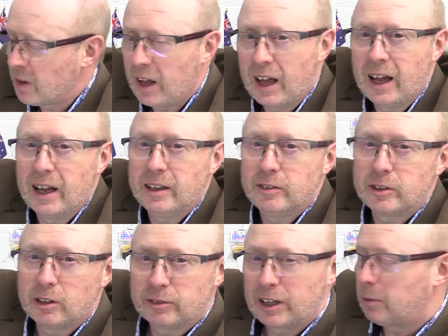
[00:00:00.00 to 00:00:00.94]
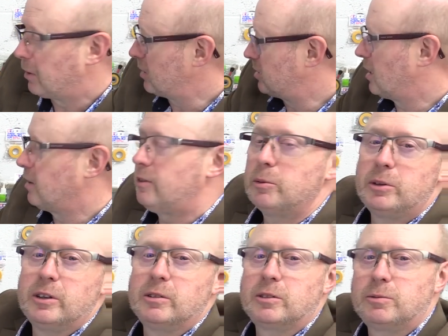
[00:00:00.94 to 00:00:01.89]
And don't forget what I said, if you
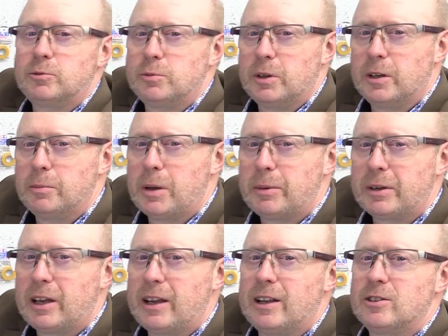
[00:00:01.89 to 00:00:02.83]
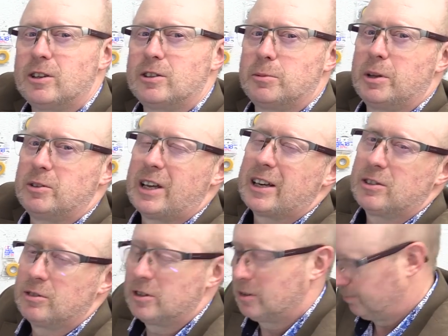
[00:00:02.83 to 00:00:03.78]
want to uh, maybe get your hands on some of those
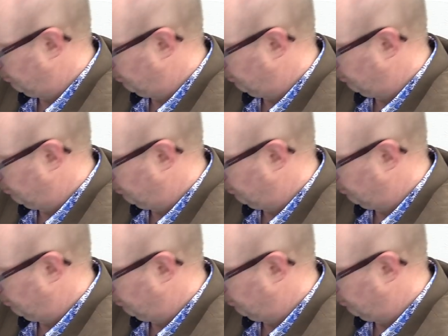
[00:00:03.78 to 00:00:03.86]
extras.